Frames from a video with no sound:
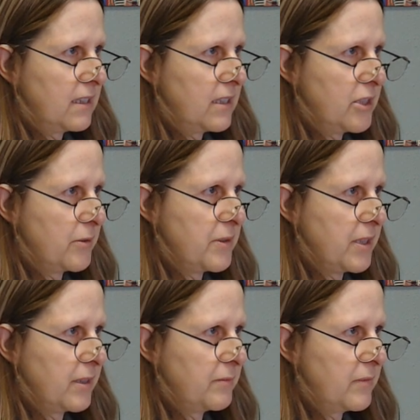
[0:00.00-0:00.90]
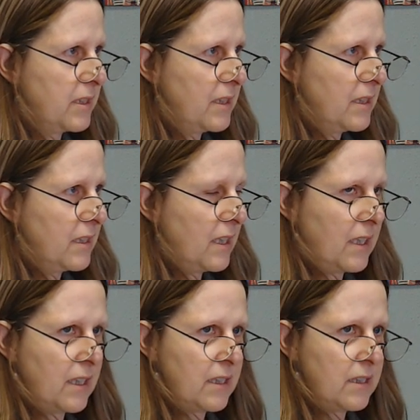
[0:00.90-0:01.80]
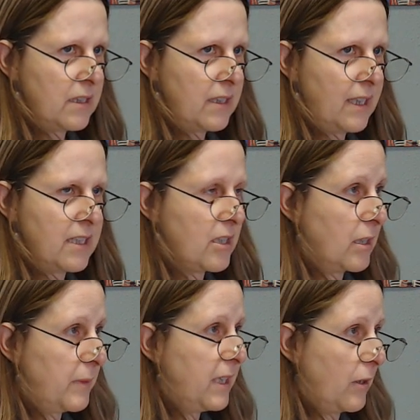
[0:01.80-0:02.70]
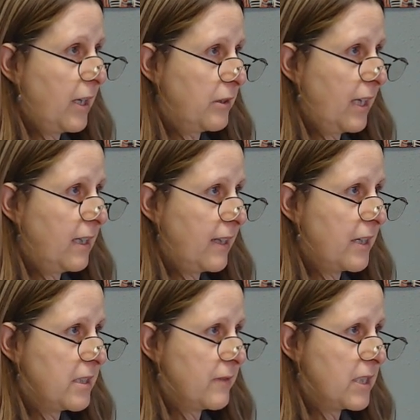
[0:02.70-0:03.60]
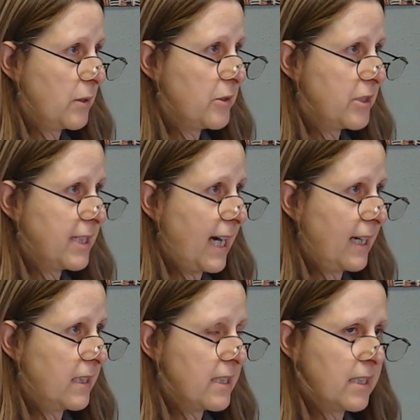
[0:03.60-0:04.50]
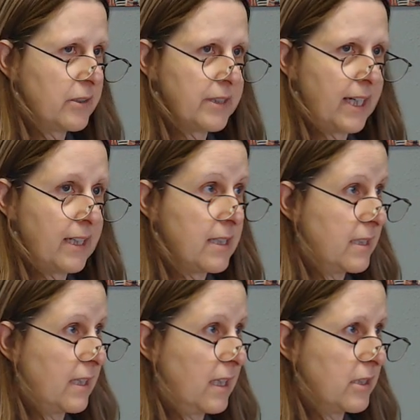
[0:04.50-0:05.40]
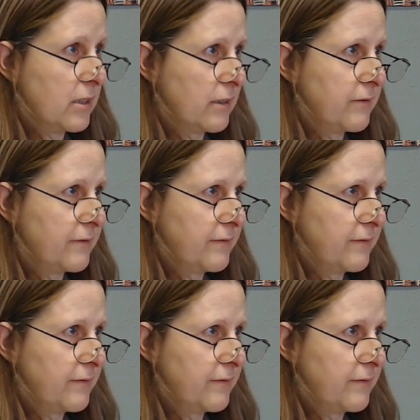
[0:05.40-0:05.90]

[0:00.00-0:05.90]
Jerusalem uh, and his army, you know, 180,000 of his soldiers died in a single night because the angel of